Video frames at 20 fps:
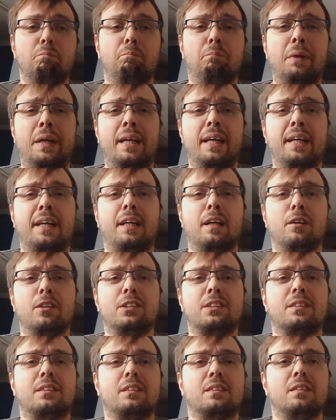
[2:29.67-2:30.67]

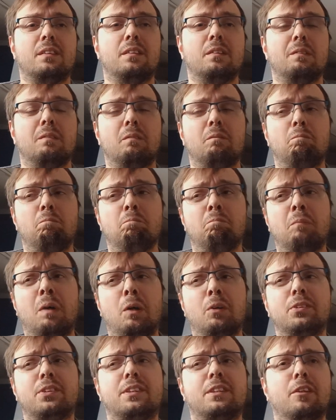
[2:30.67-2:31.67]
Because
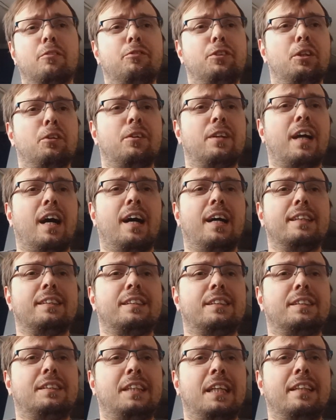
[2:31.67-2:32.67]
most of you
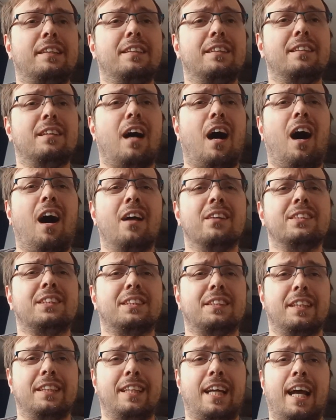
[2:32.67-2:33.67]
guys didn't
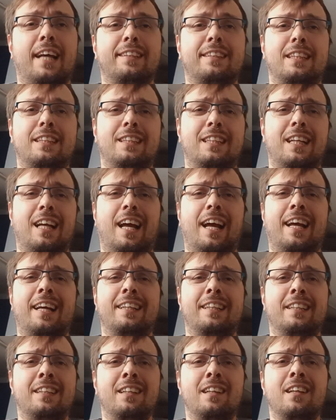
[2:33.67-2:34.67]
answer yet,
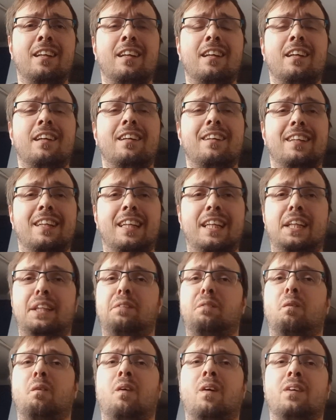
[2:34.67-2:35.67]
and
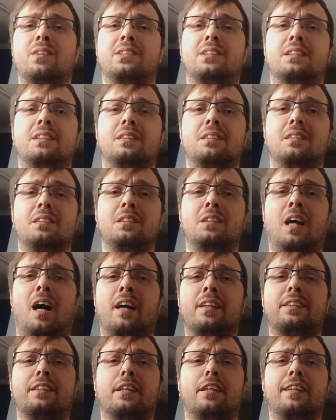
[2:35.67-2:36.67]
it was
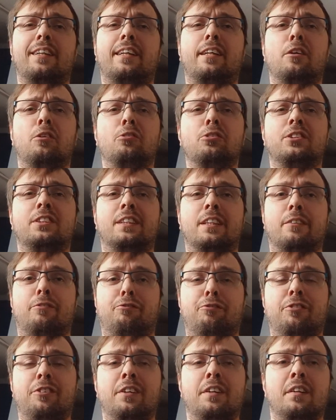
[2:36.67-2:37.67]
not
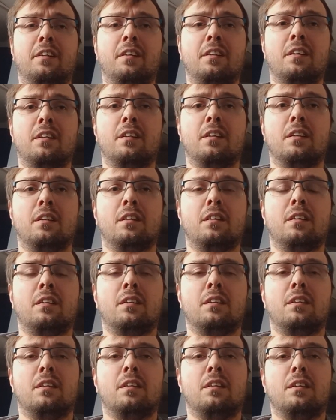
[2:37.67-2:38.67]
conclusive.
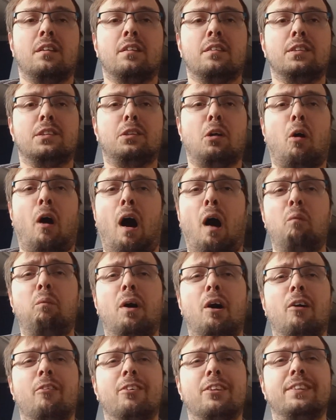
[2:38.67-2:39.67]
So hop
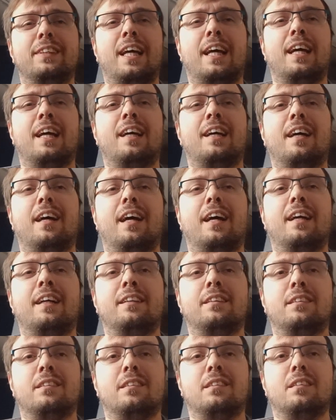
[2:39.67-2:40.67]
over there
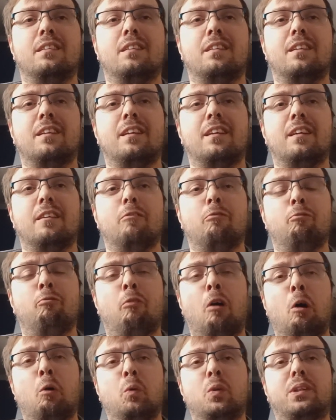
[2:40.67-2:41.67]
and
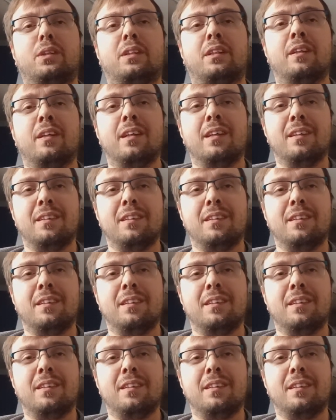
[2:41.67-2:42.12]
vote.